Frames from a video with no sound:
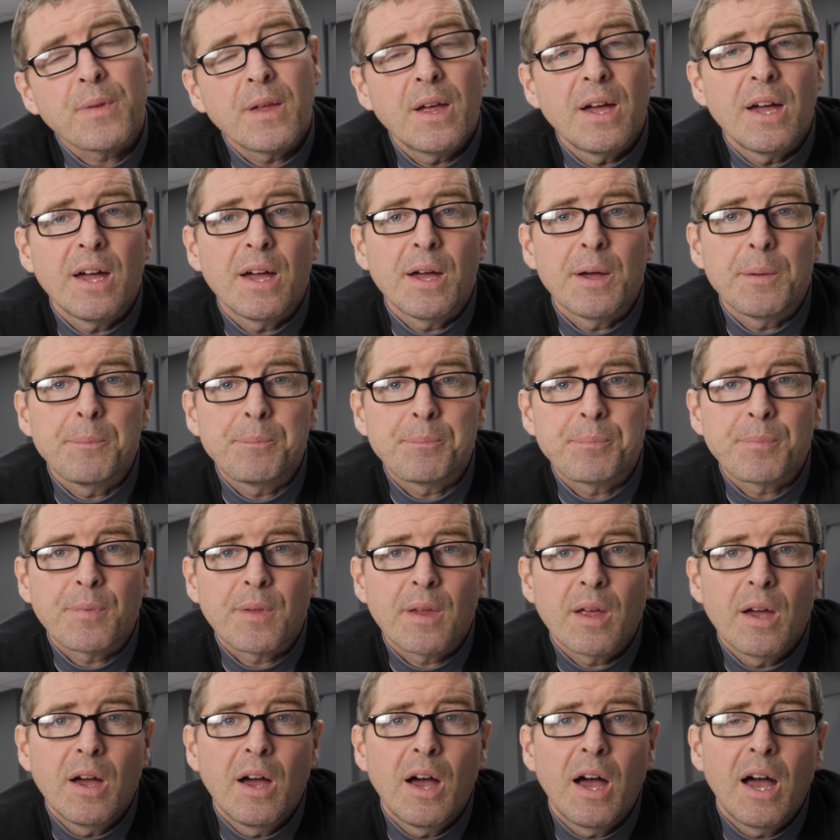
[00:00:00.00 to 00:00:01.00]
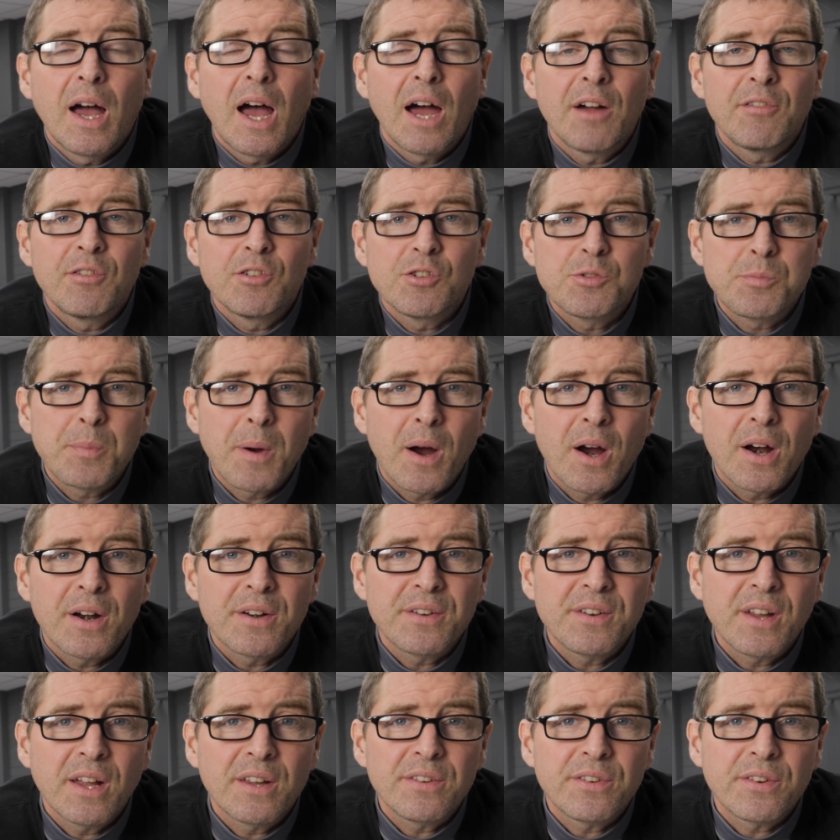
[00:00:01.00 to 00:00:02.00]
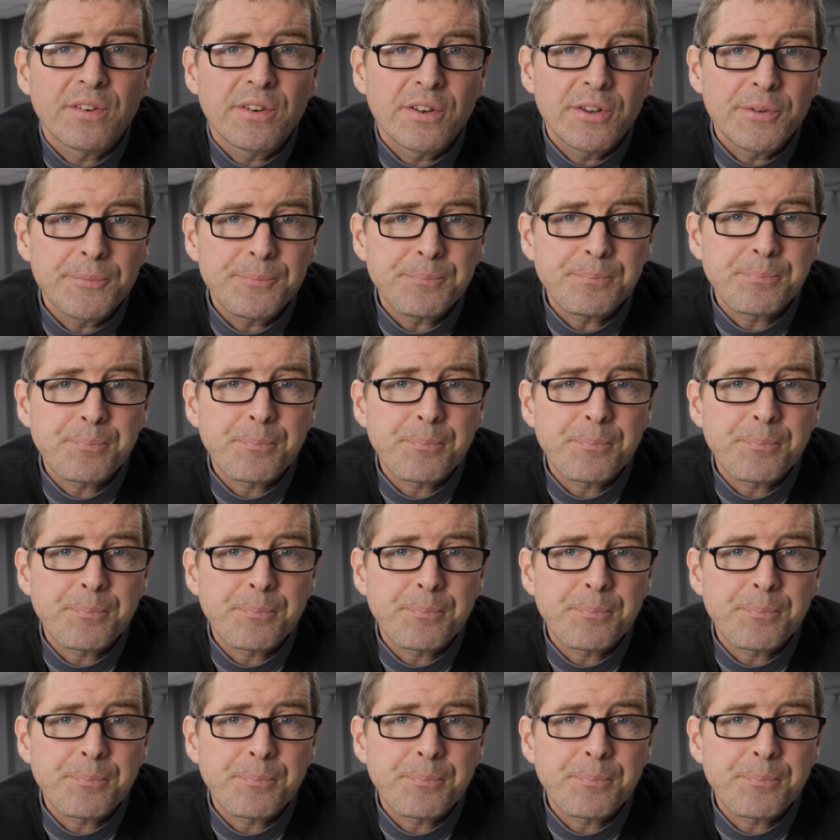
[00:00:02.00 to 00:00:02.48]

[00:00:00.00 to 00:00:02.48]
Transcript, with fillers: um, average P A R intensity,